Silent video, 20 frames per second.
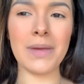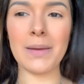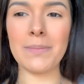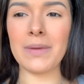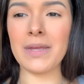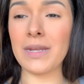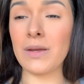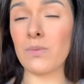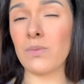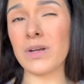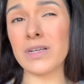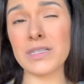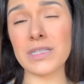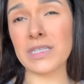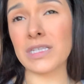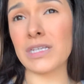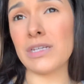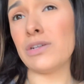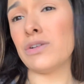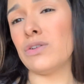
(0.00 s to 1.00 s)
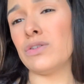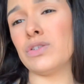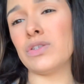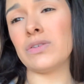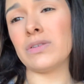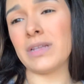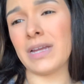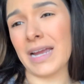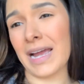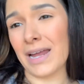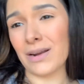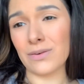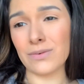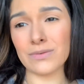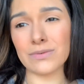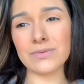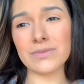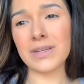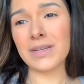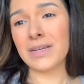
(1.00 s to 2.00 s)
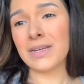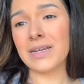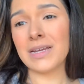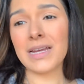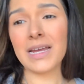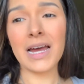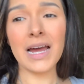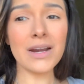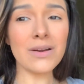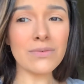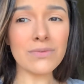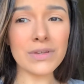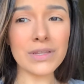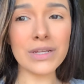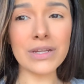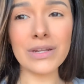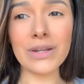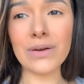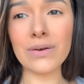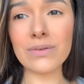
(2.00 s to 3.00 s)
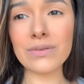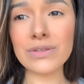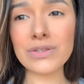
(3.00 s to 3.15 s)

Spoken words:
I mean, it was sealed, so like I don't really know the